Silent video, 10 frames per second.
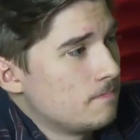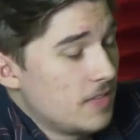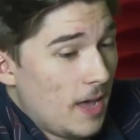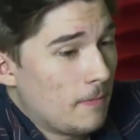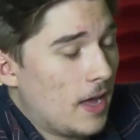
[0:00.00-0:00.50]

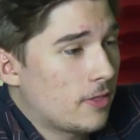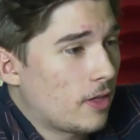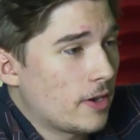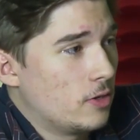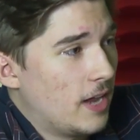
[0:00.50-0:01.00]
Yeah, I
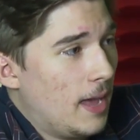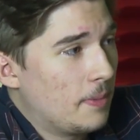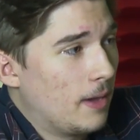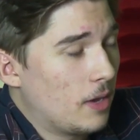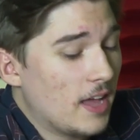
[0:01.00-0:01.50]
thought it could
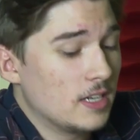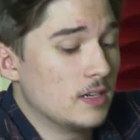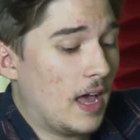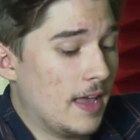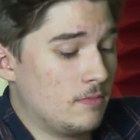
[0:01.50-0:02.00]
happen that way.
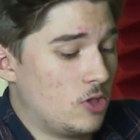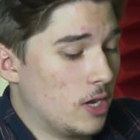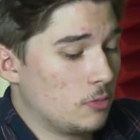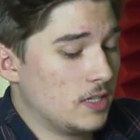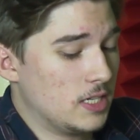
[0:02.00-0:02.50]
I
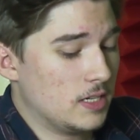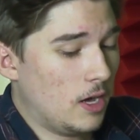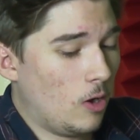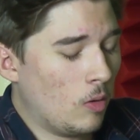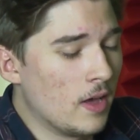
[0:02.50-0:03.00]
genuinely didn't
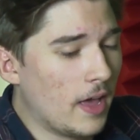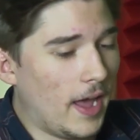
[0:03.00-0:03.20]
know.